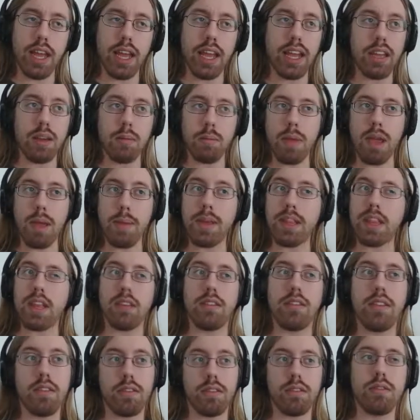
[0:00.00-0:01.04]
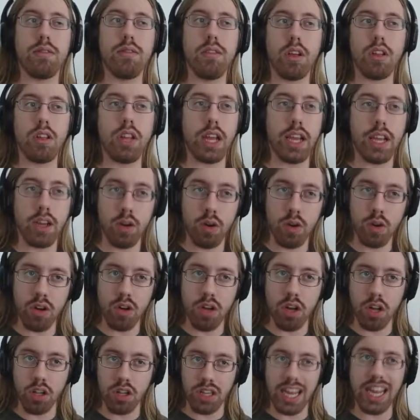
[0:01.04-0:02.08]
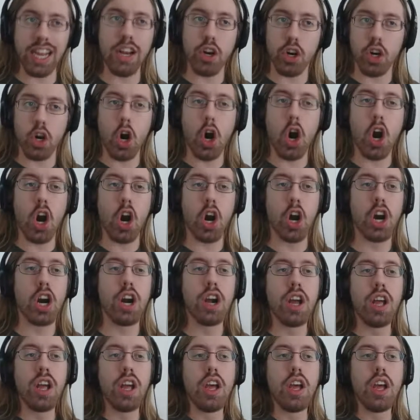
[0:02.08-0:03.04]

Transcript: Like, maybe this is, like, a later car,